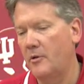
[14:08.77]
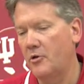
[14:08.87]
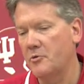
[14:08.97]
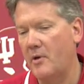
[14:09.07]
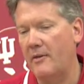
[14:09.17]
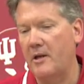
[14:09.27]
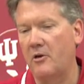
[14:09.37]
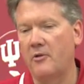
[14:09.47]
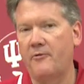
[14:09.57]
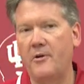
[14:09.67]
terms of how they
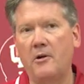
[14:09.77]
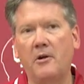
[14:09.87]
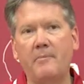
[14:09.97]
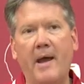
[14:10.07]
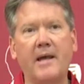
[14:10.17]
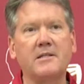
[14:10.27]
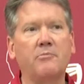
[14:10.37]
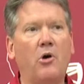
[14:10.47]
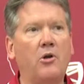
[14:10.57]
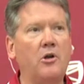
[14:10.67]
enter the field in basketball.